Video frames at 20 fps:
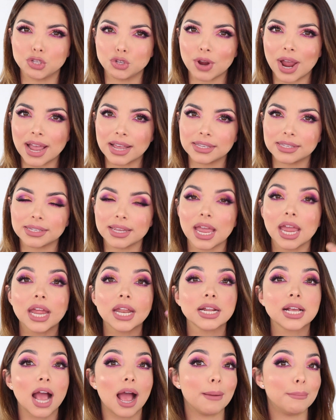dry
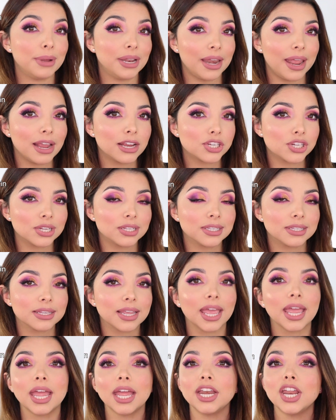skin, combination
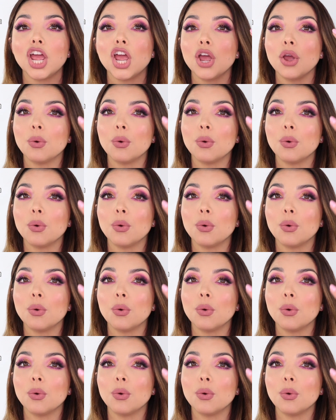skin.